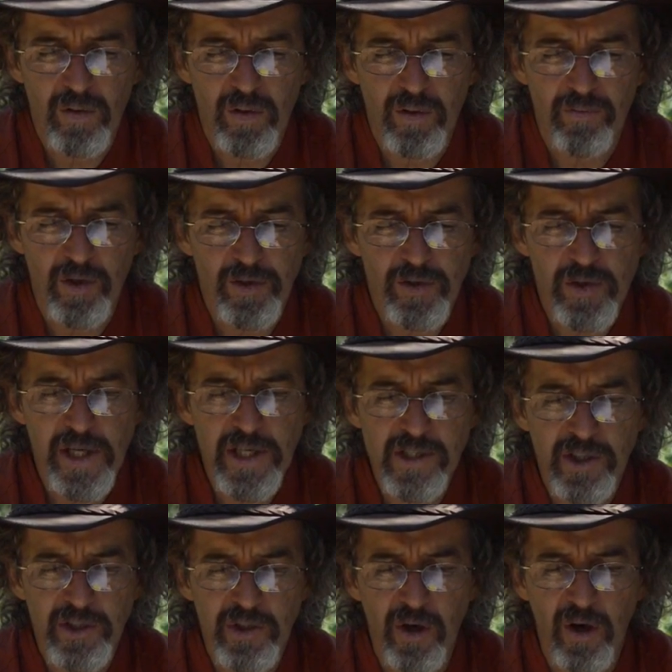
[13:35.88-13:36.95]
If the trees
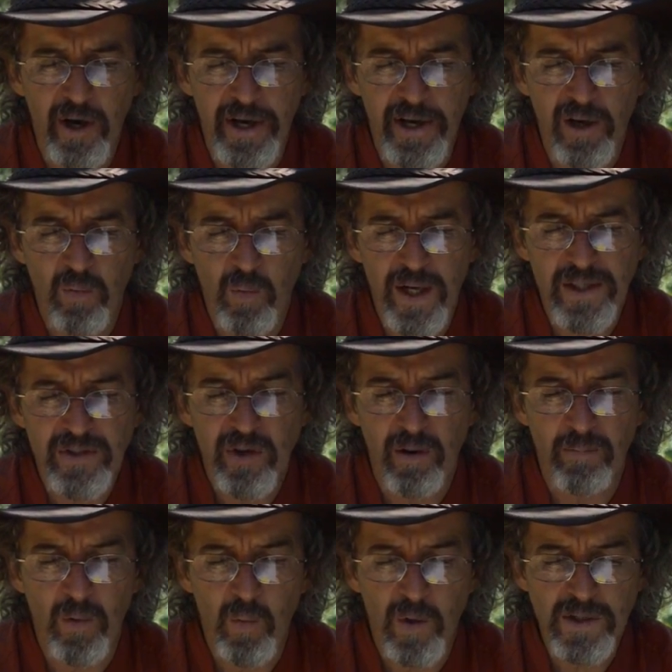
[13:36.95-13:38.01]
are dying, at one
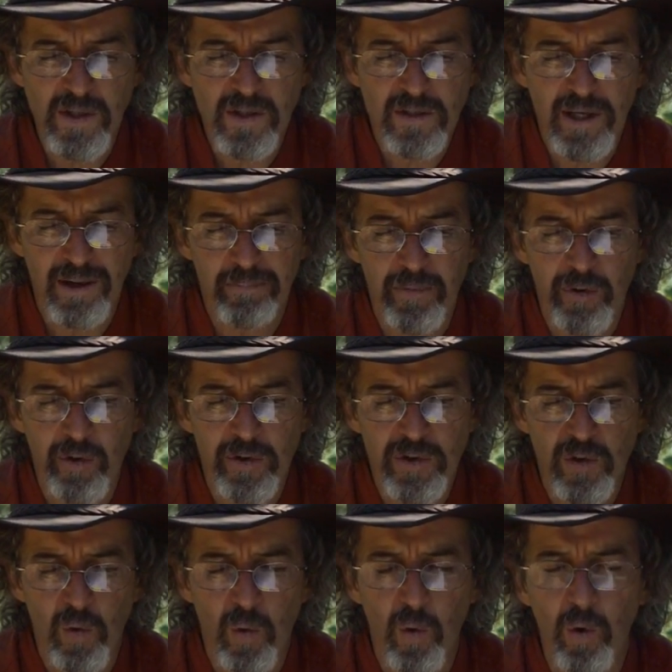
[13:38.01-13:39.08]
time it wasn't
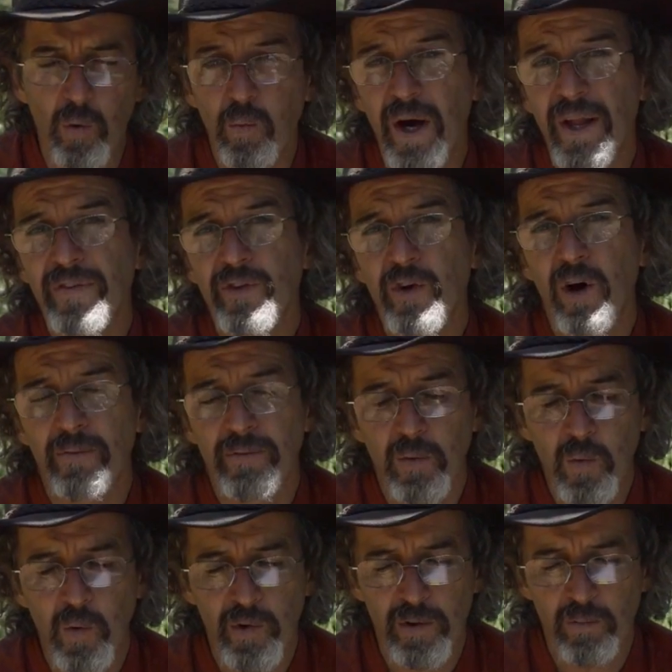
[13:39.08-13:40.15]
submerged, or one time the
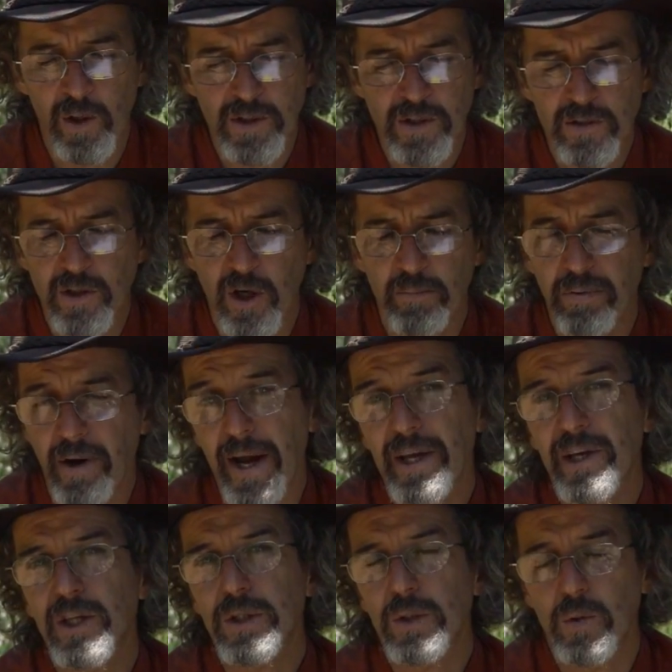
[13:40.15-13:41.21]
water wasn't so
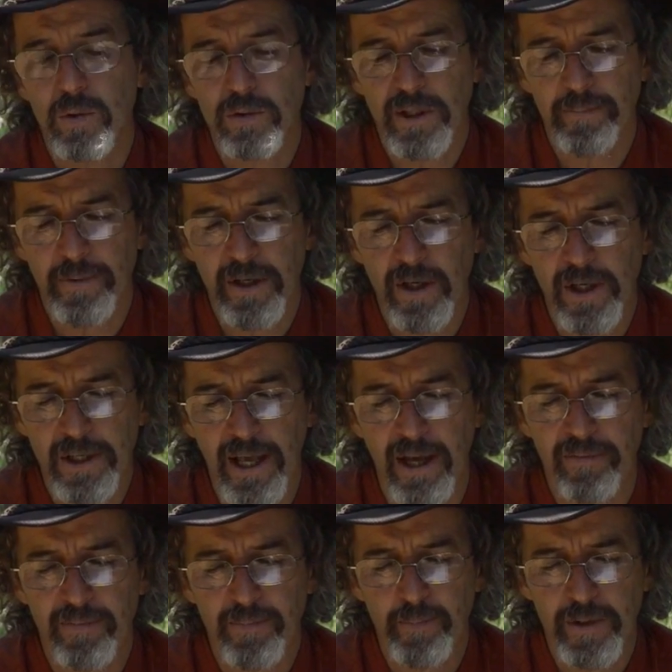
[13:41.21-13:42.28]
brackish or something like
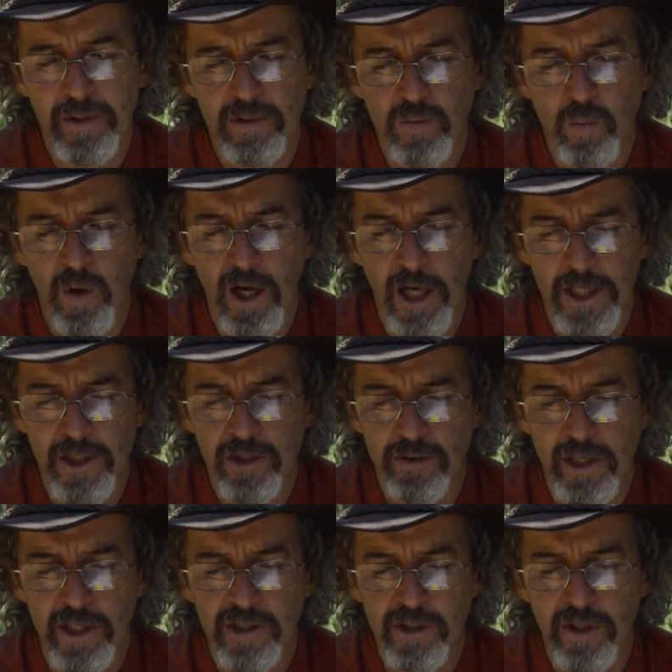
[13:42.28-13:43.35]
that, because why are the
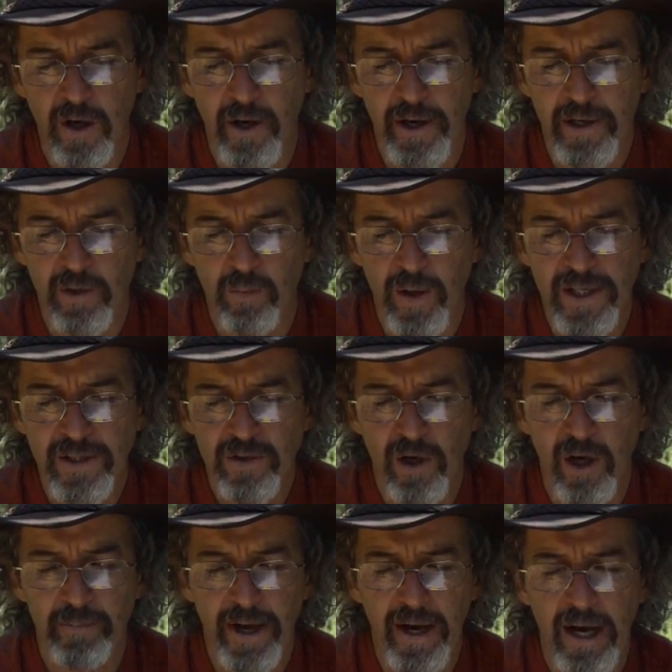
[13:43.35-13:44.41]
trees dying? At one
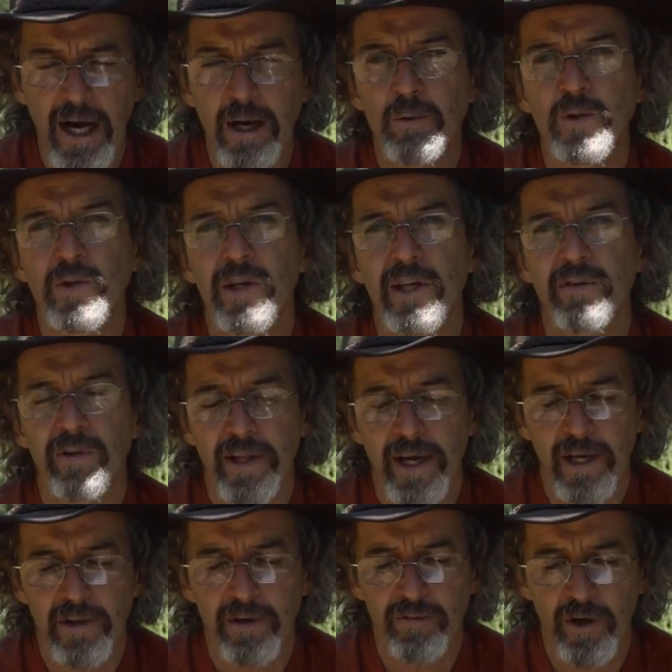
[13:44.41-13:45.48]
time they were able to live in
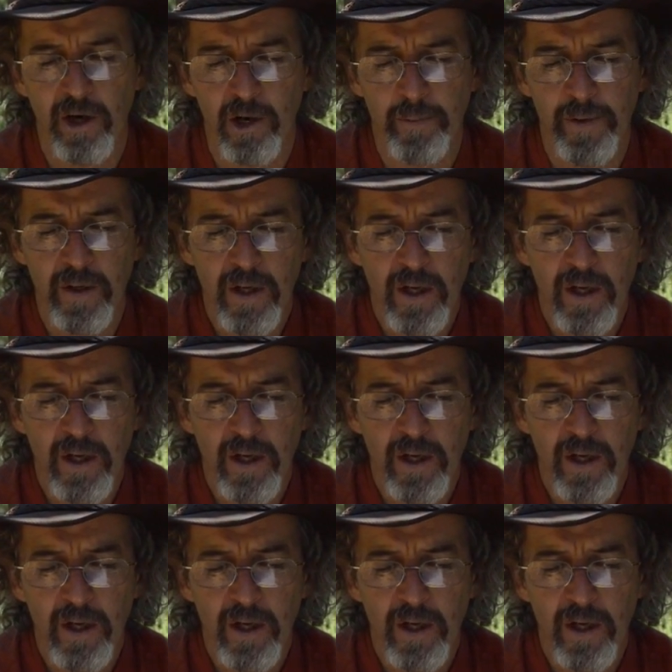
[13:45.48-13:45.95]
that environment.